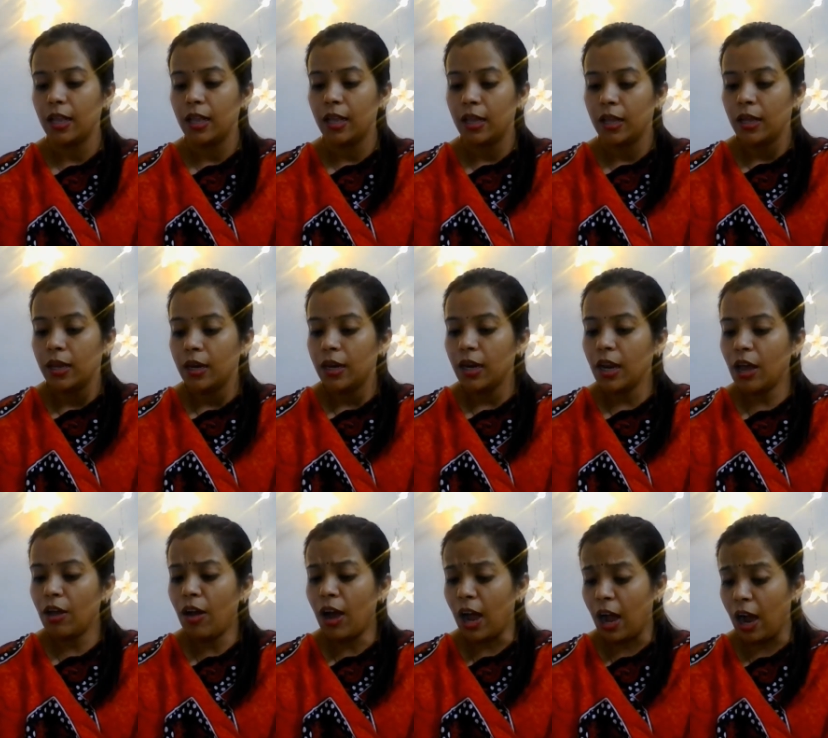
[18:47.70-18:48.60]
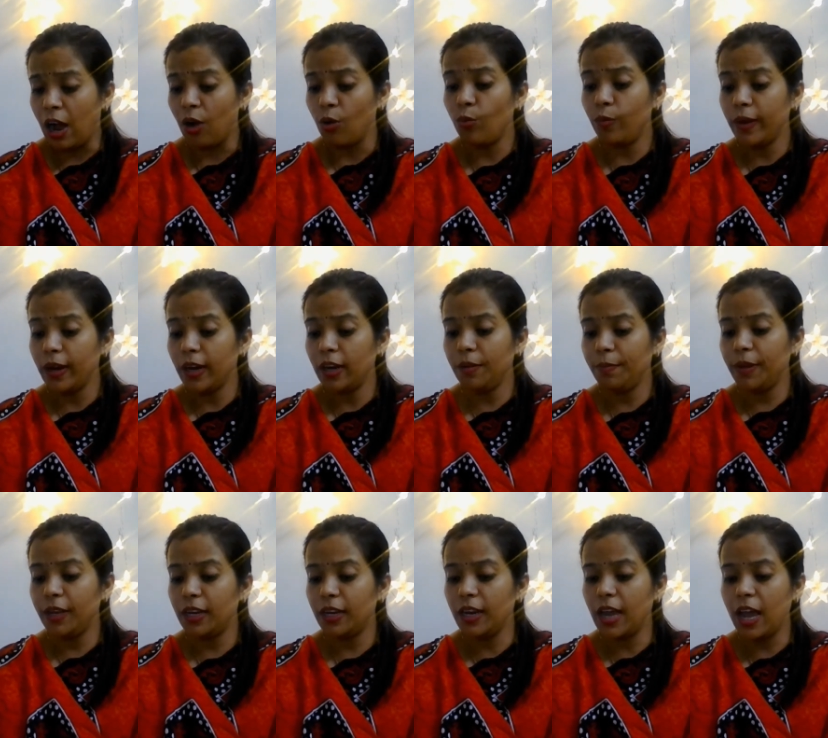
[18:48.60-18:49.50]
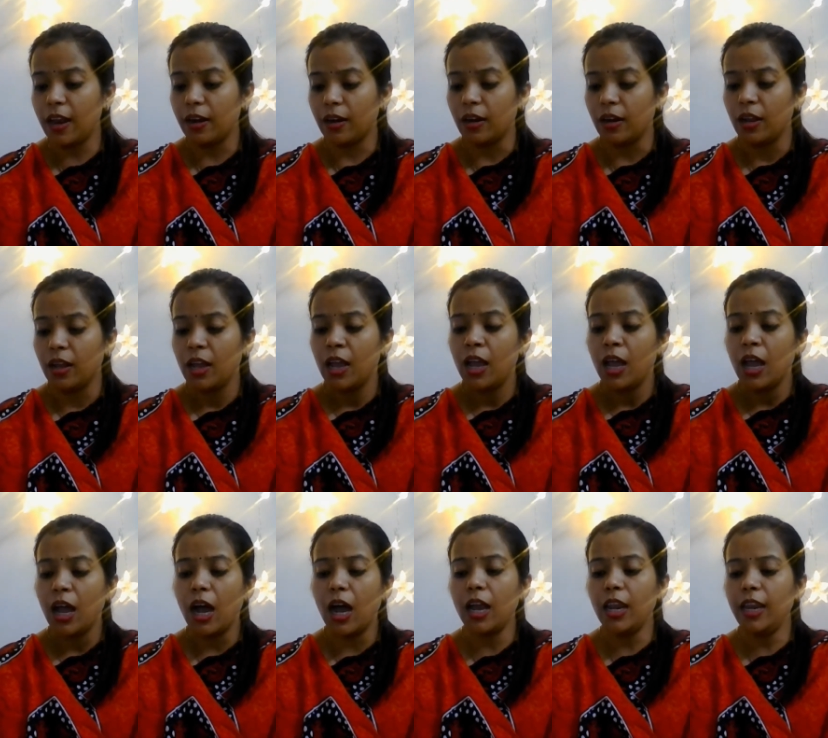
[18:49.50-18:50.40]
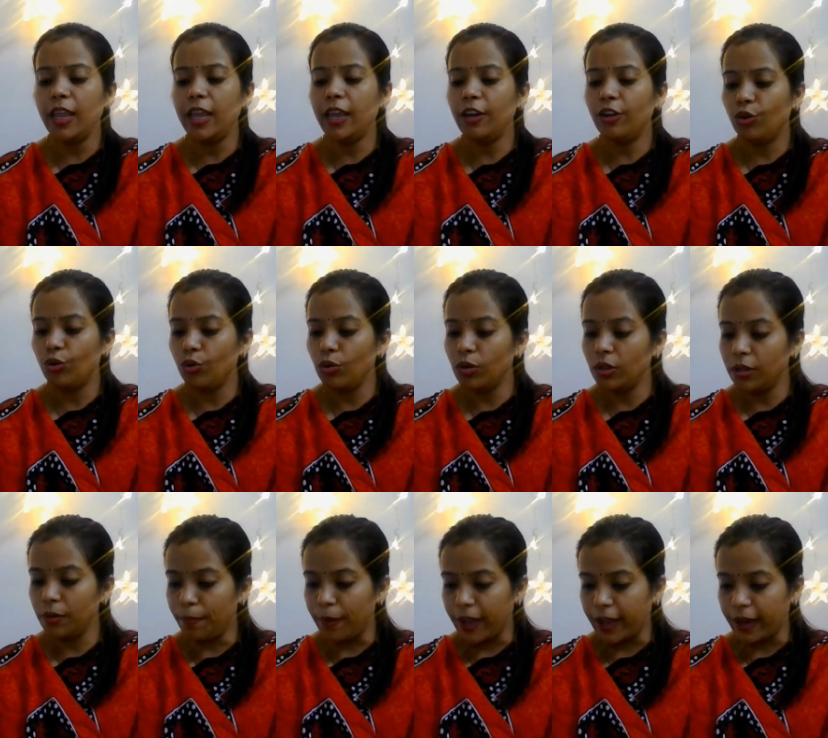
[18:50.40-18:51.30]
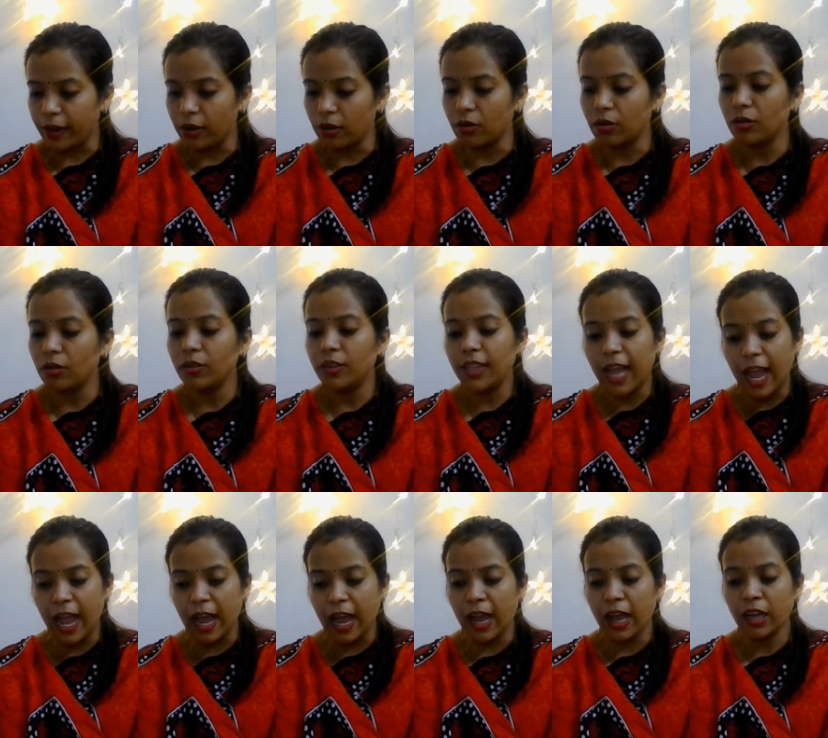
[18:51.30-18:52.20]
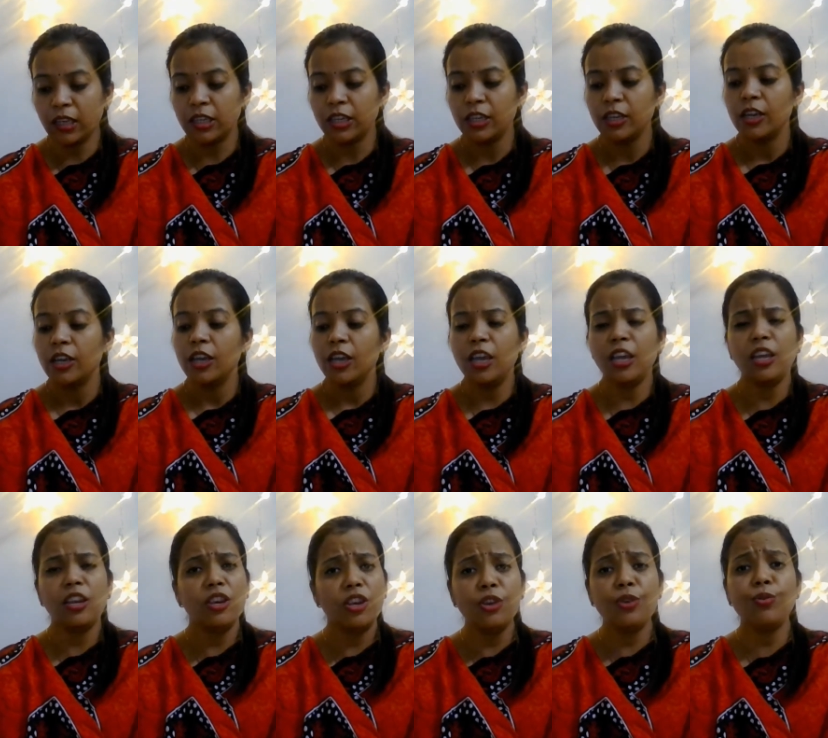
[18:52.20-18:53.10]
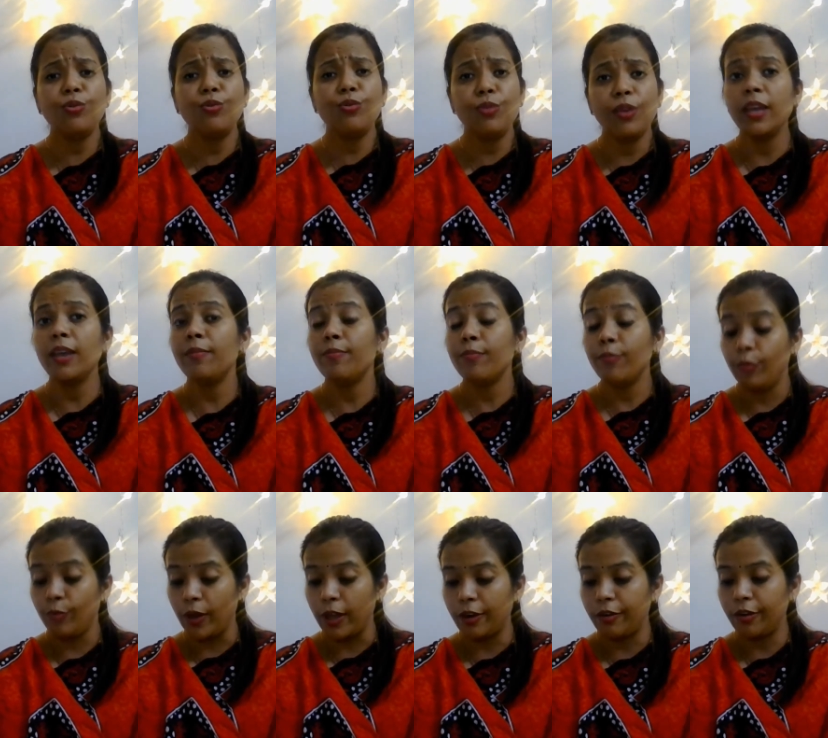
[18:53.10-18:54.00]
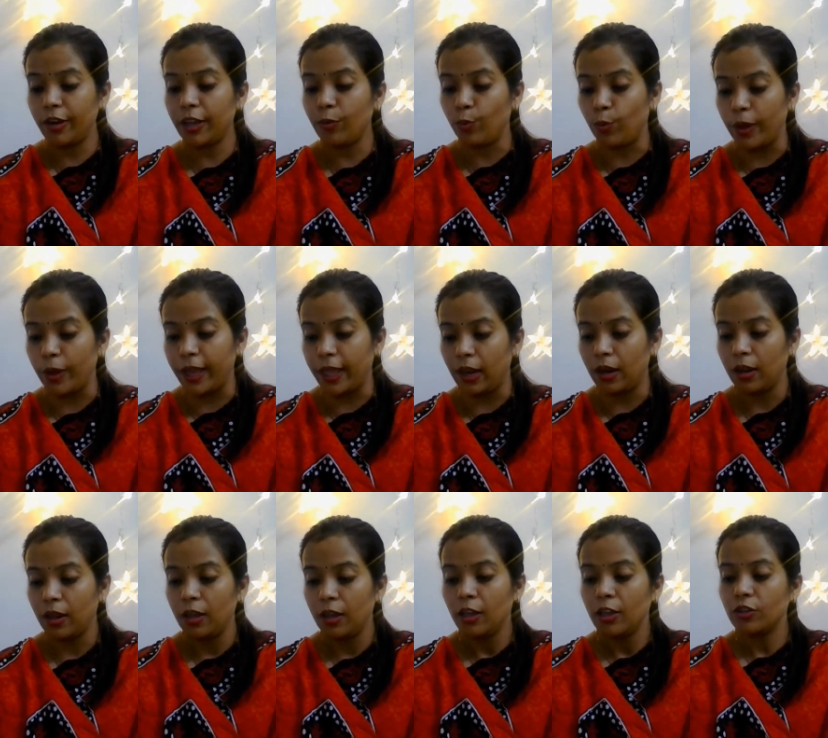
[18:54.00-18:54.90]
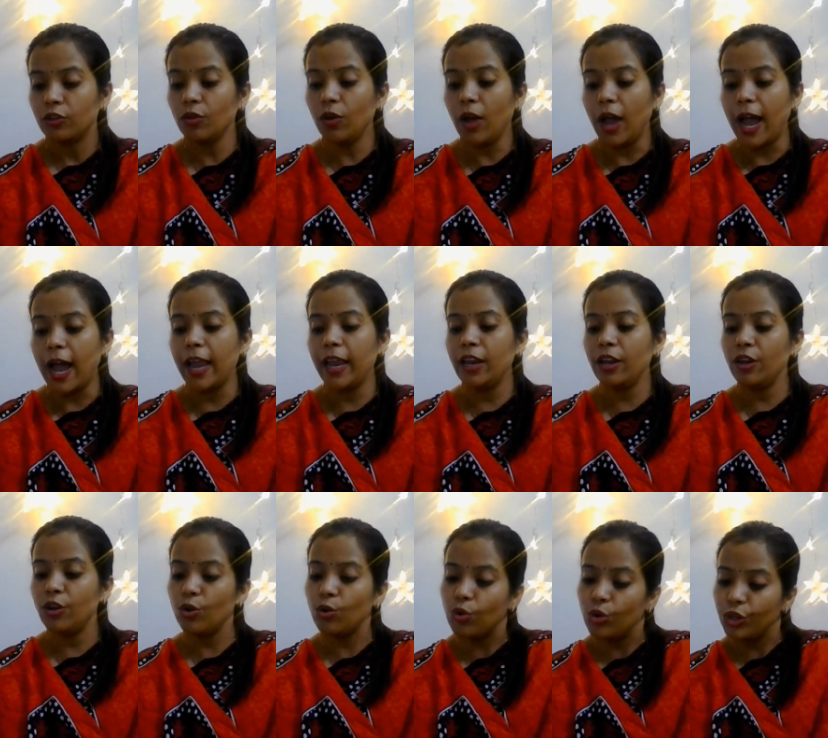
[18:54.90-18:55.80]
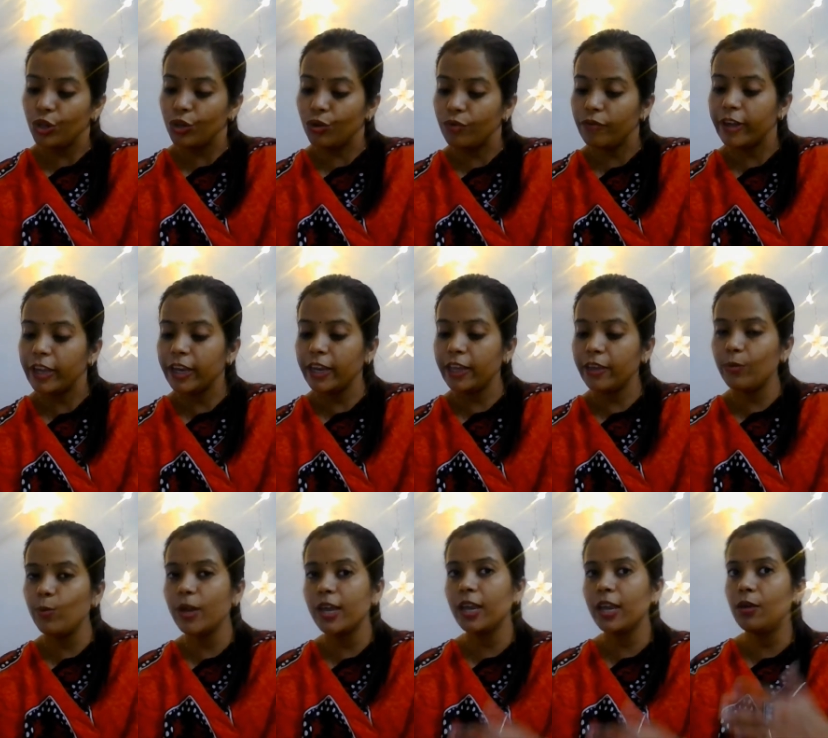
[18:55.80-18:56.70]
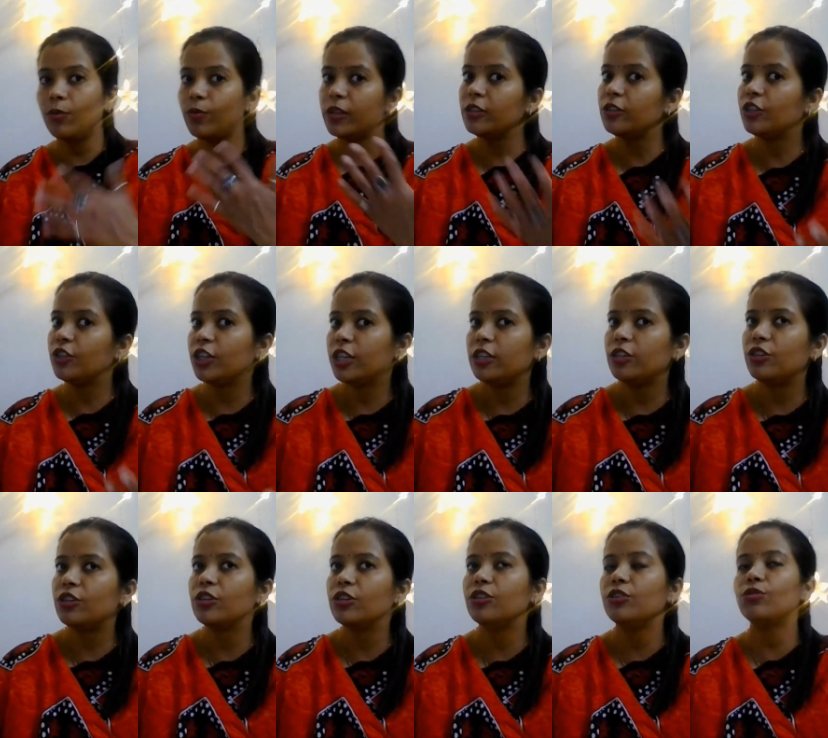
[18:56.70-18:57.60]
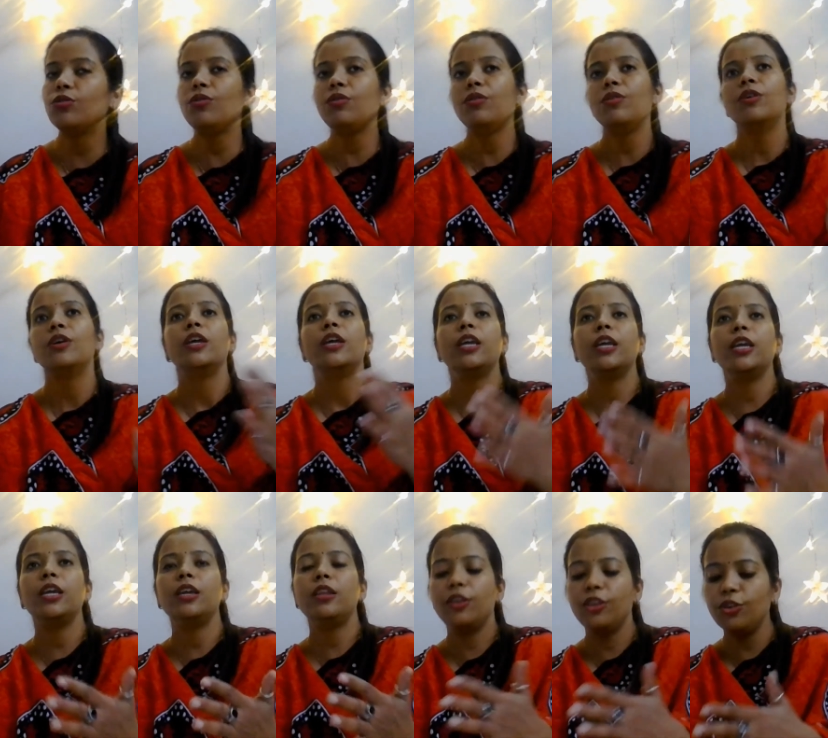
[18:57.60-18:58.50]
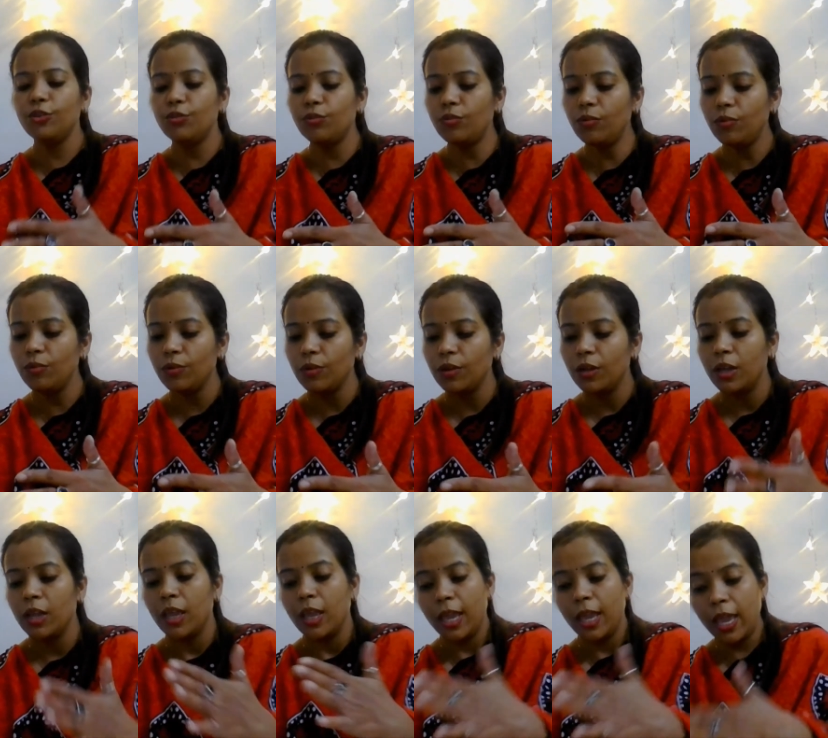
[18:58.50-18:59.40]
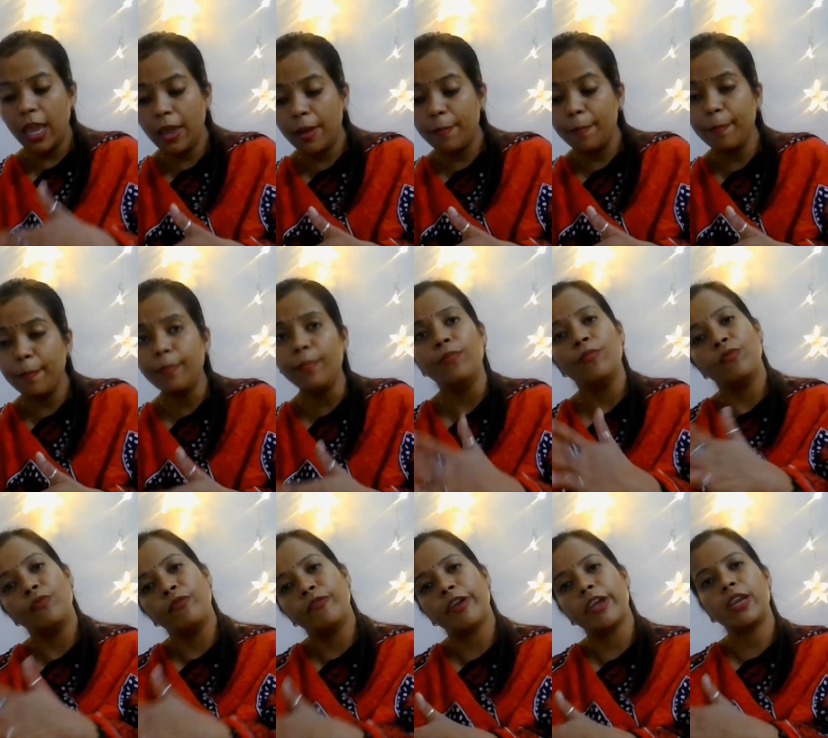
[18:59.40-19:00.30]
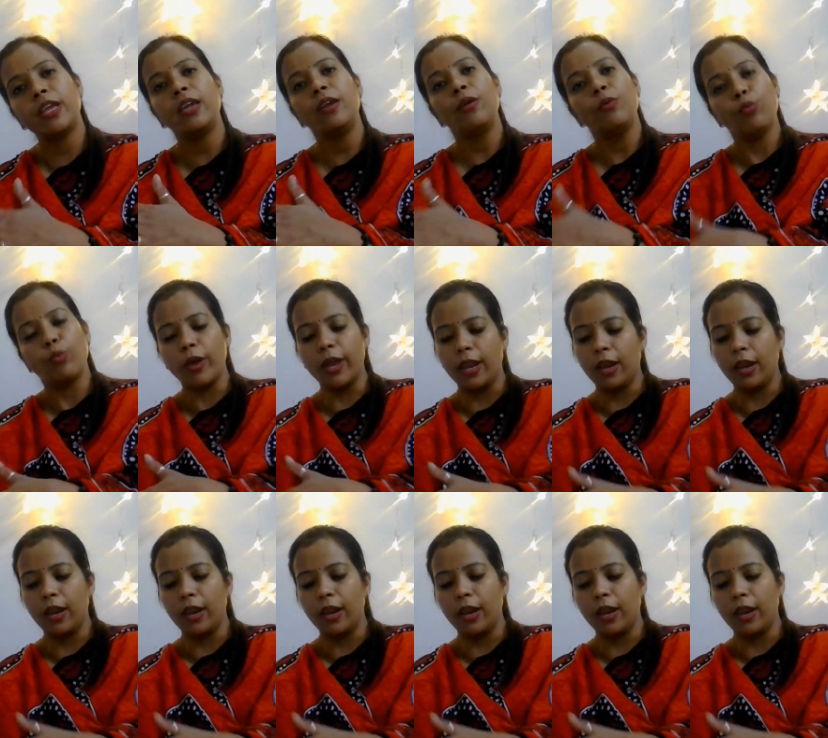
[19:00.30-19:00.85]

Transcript: Now, how will it be done? Ali told the beggar that he knew him very well. So, I know you very well will change into he knew him very well.